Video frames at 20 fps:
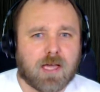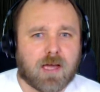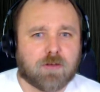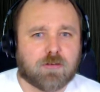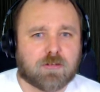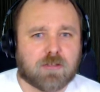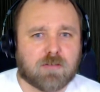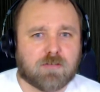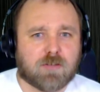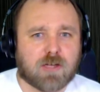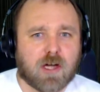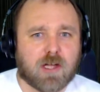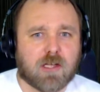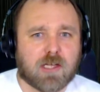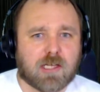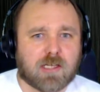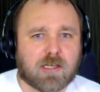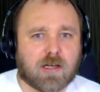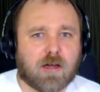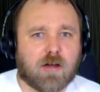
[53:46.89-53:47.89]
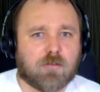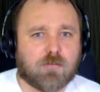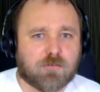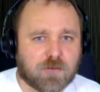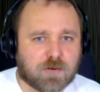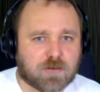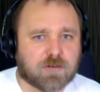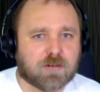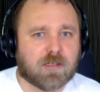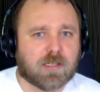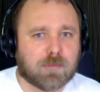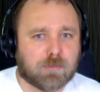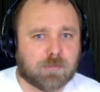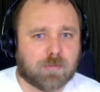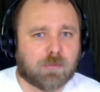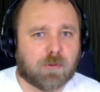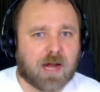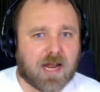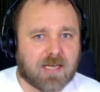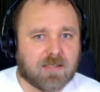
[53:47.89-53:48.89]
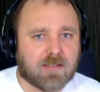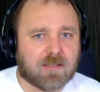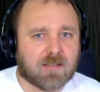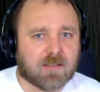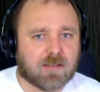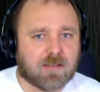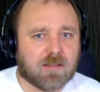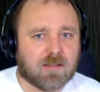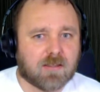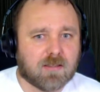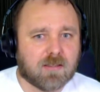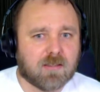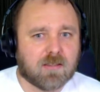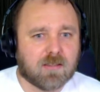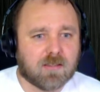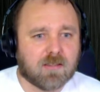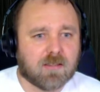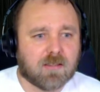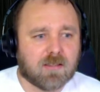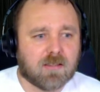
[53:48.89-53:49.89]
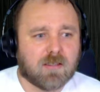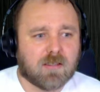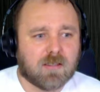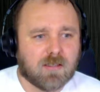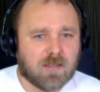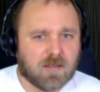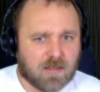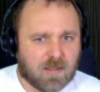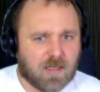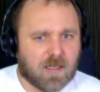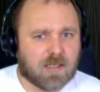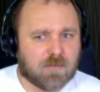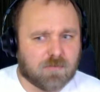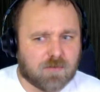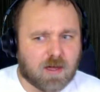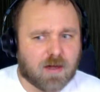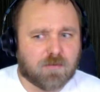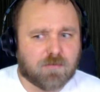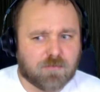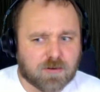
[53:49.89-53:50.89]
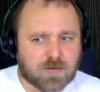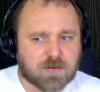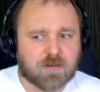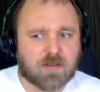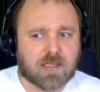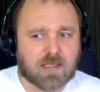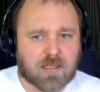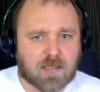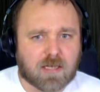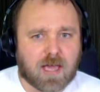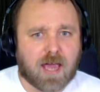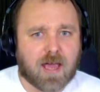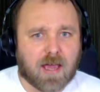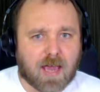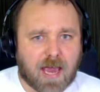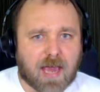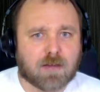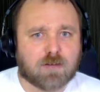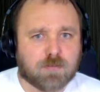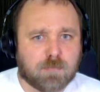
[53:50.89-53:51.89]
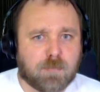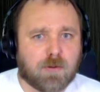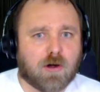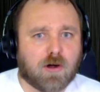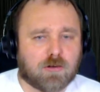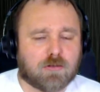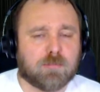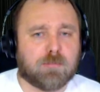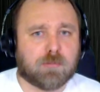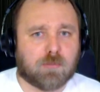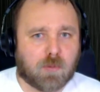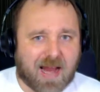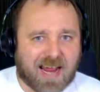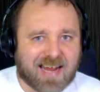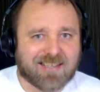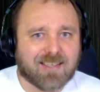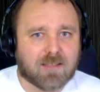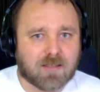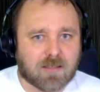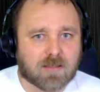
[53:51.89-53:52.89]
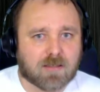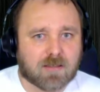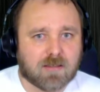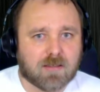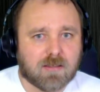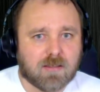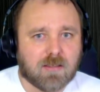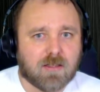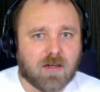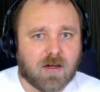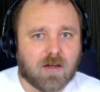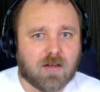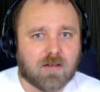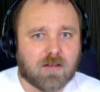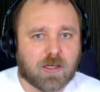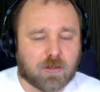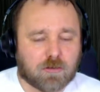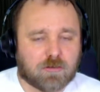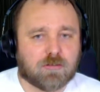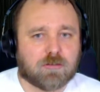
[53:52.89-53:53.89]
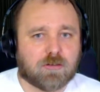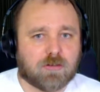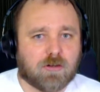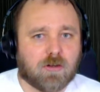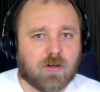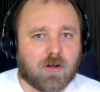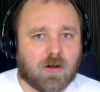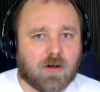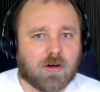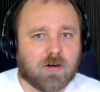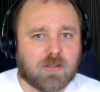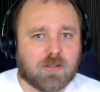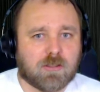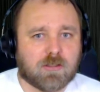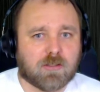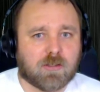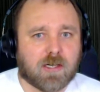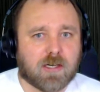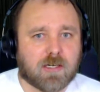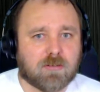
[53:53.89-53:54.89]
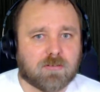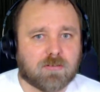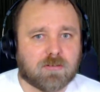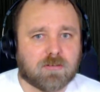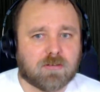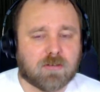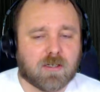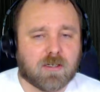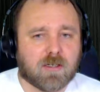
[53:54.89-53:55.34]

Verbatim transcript: so they've got, like, officially branded... Seagate stuff. Yeah, they've got officially Xbox-branded... external hard drives.